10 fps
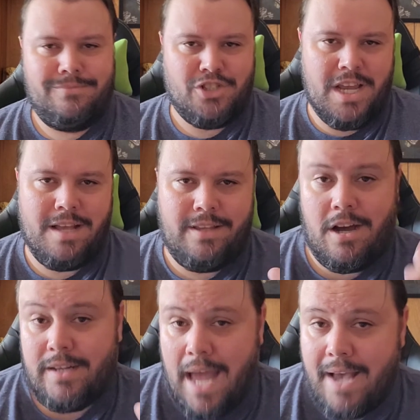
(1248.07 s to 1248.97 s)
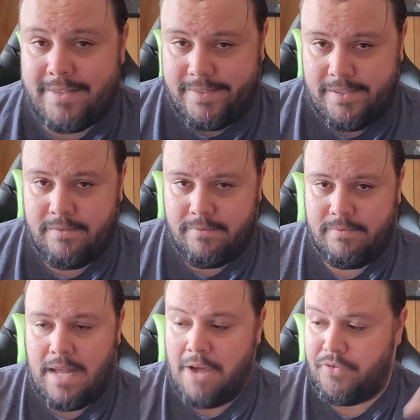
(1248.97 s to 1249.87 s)
She had the audacity,
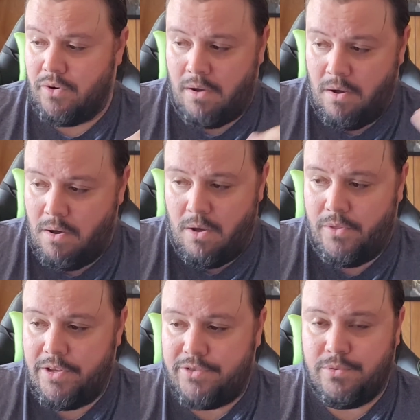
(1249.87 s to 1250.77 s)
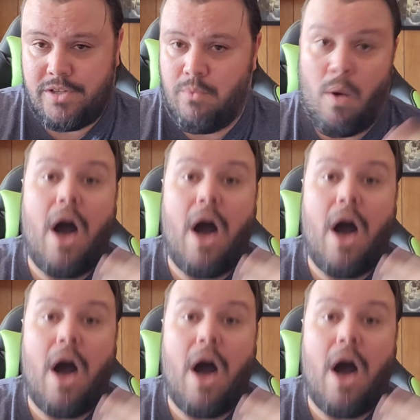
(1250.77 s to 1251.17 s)
after all this was going...